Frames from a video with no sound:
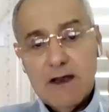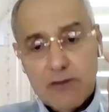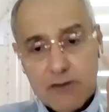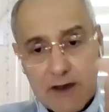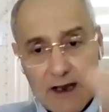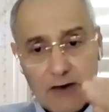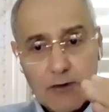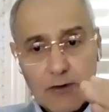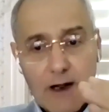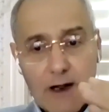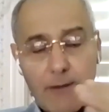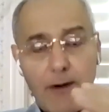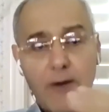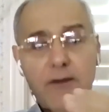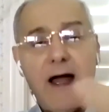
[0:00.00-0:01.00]
they talk
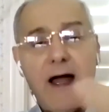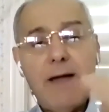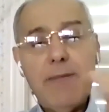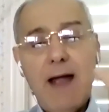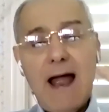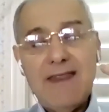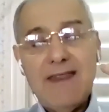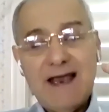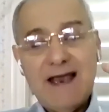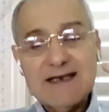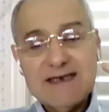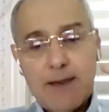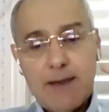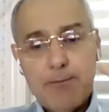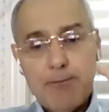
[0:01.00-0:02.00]
about that, and they
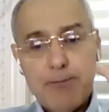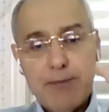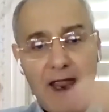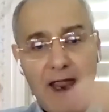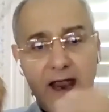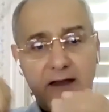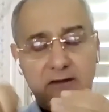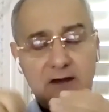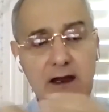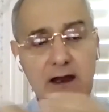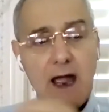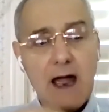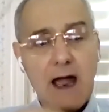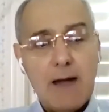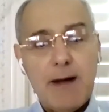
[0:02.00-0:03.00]
skeptic
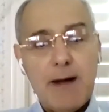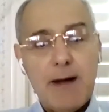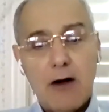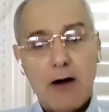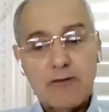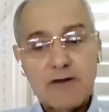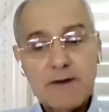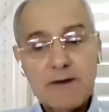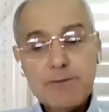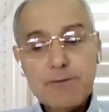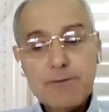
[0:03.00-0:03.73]
about